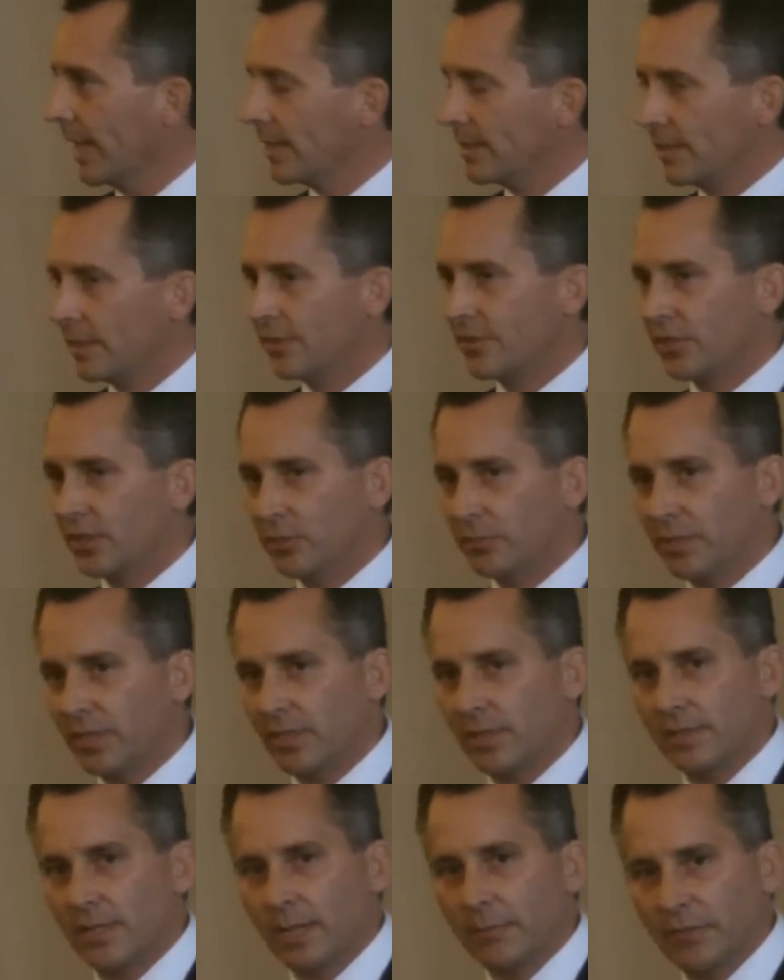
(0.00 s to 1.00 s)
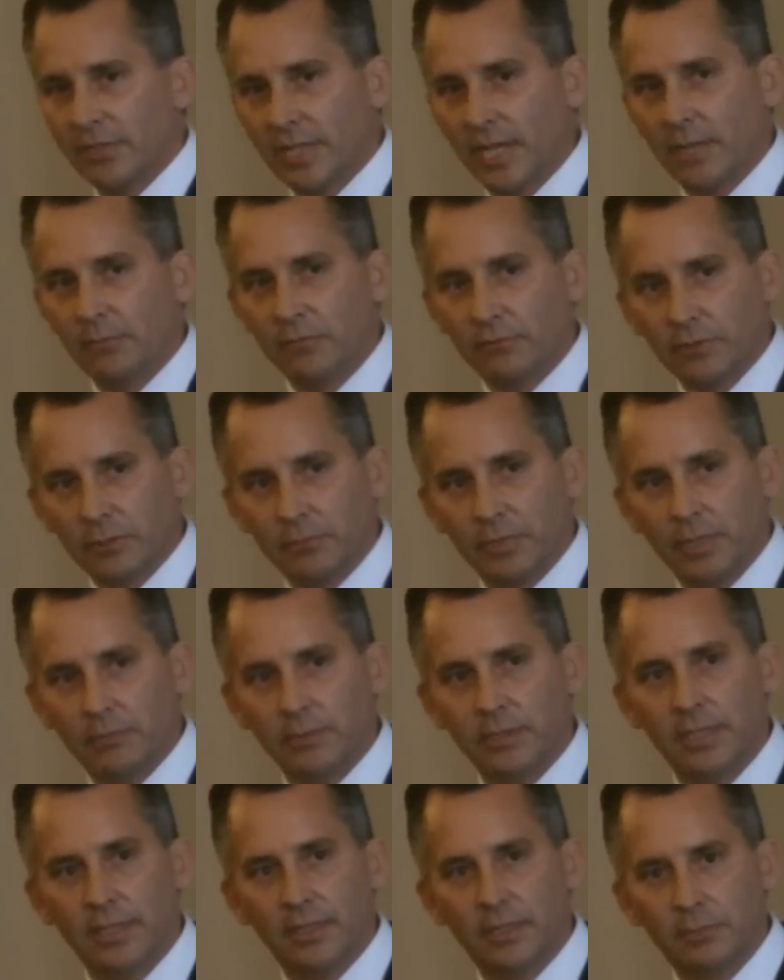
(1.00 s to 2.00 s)
And I did so because I'm the type of
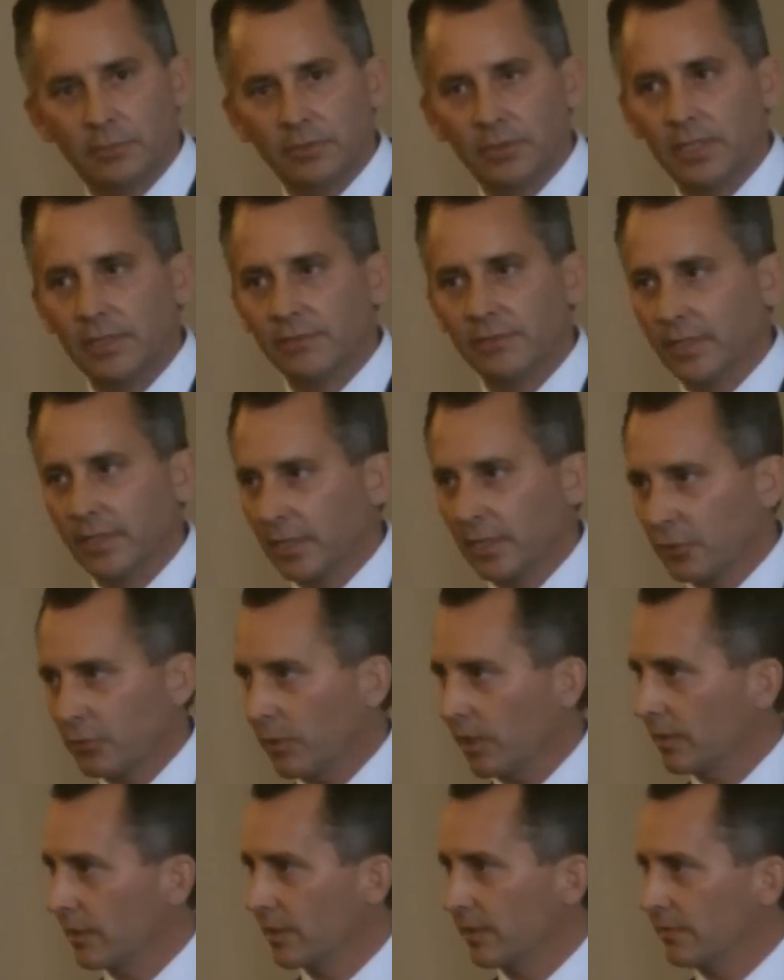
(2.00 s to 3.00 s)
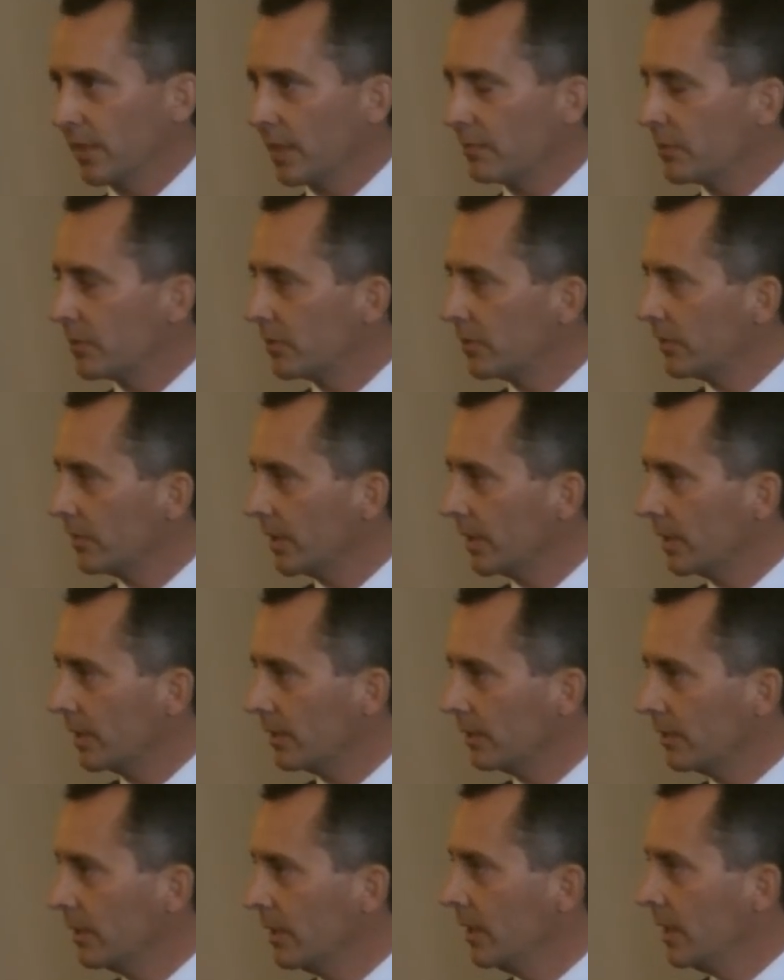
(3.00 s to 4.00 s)
Republican that believes in the equality of
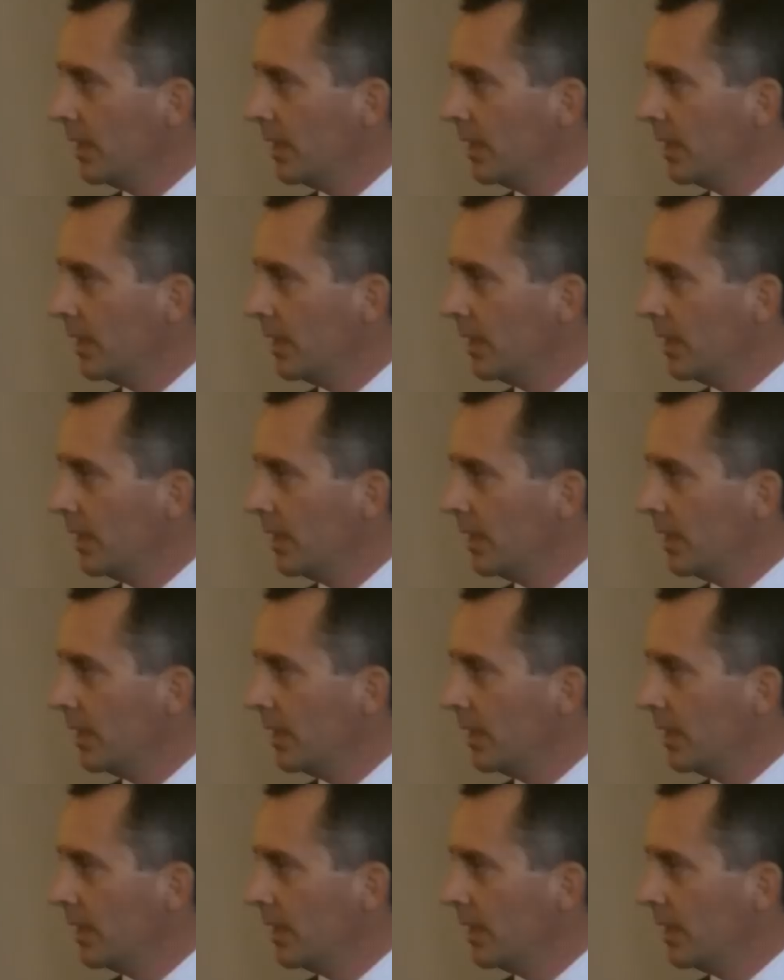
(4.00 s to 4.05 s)
opportunity.